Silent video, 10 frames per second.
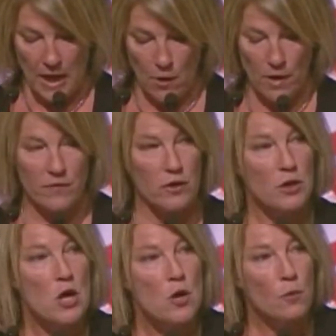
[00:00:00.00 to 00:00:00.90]

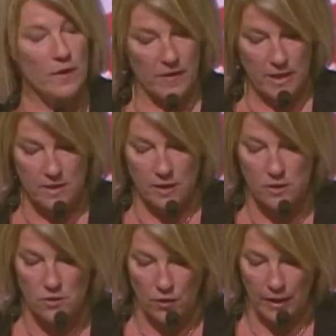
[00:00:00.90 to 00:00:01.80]
However, when these
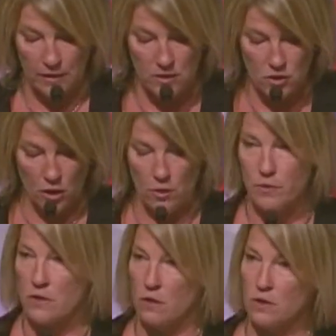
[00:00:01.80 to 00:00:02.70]
concerning and stark
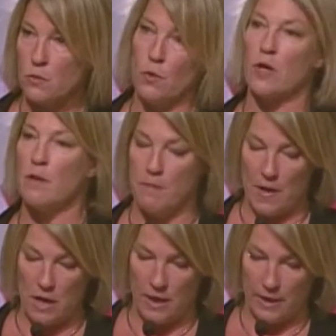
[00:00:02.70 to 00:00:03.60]
results were
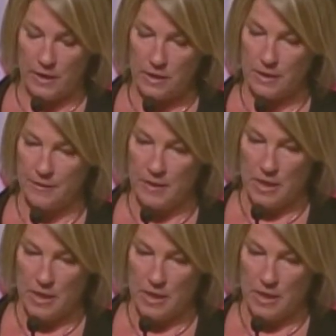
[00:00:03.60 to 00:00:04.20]
combined